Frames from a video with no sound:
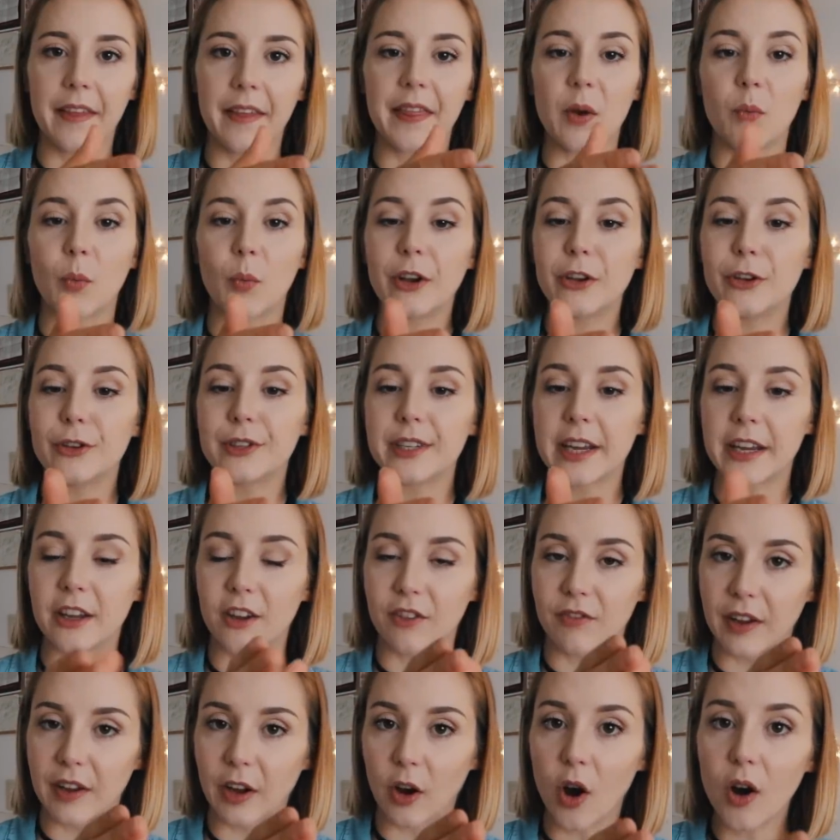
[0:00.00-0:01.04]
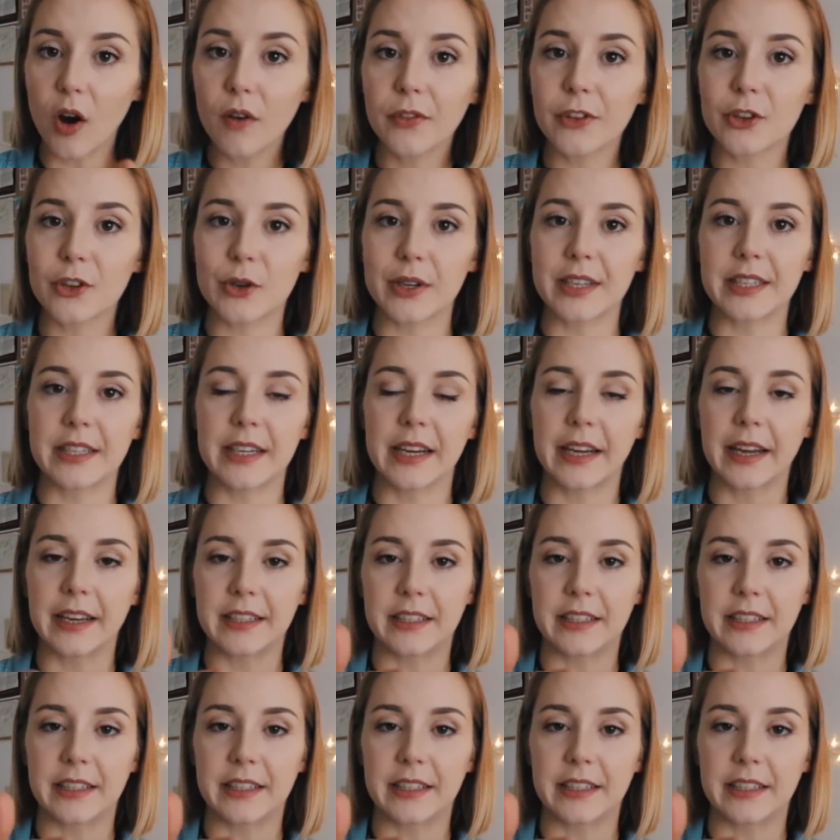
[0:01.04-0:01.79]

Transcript: and then when you take your finger off the joystick,